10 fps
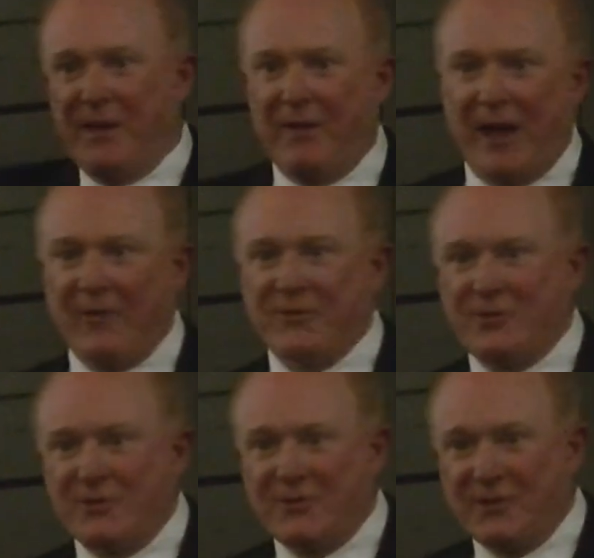big
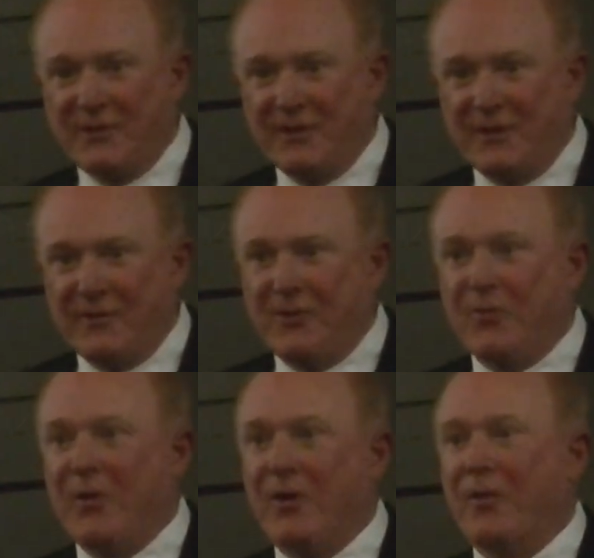houses, to
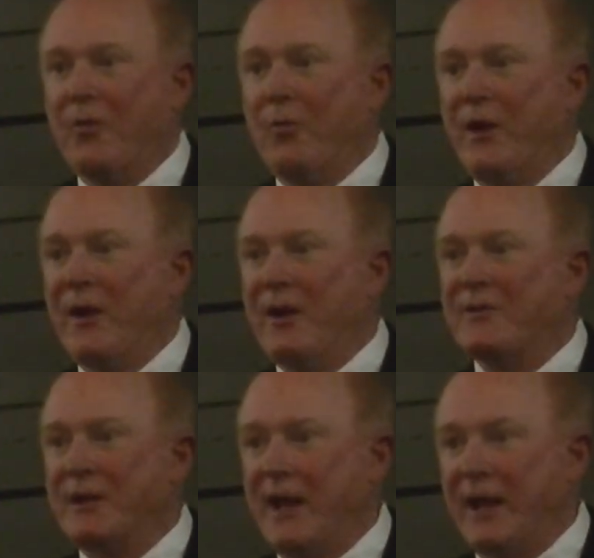where we
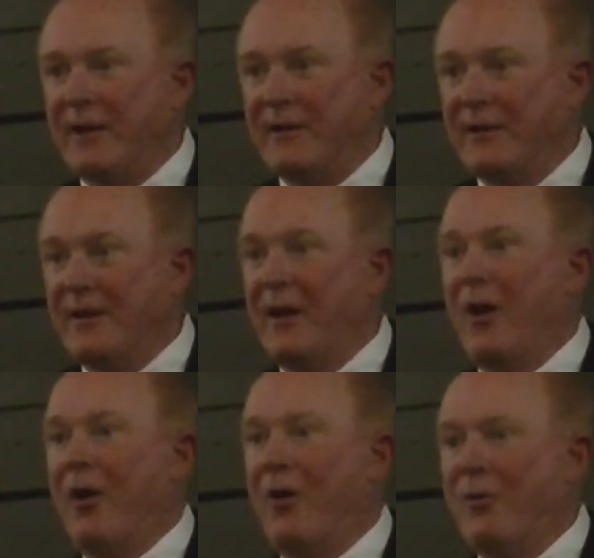are today.
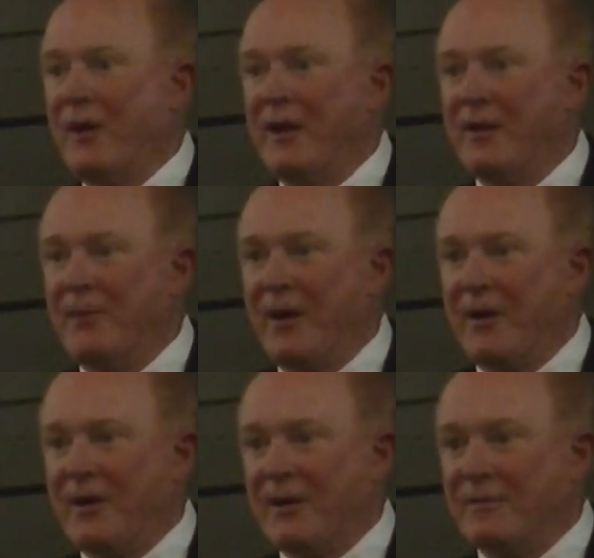Only in
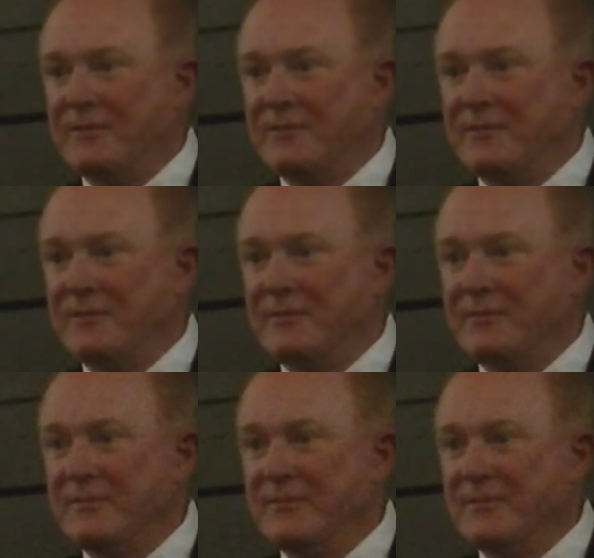America.
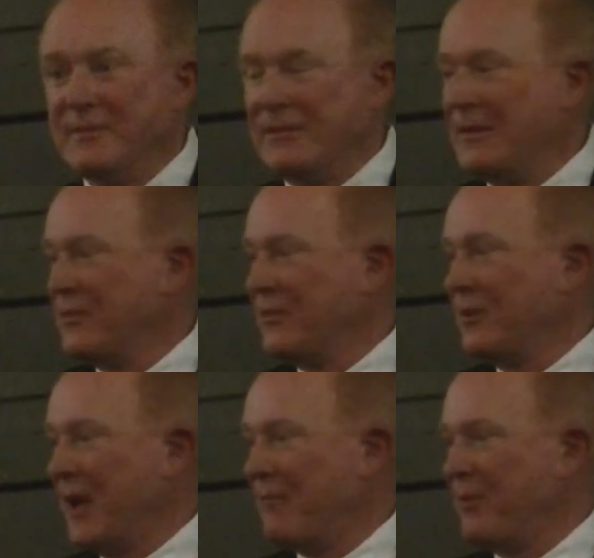So
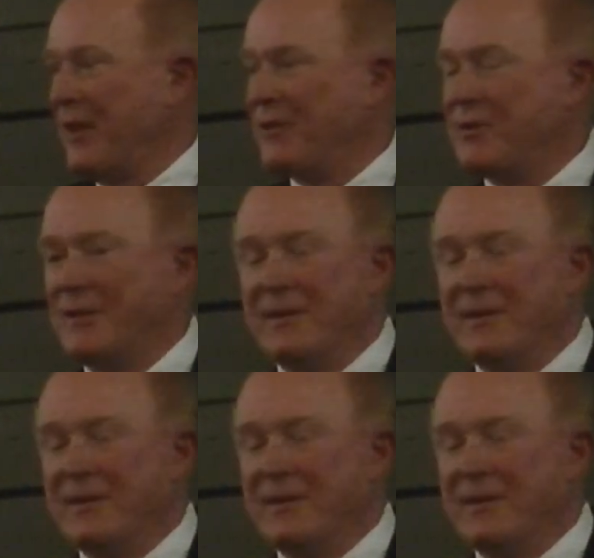God bless.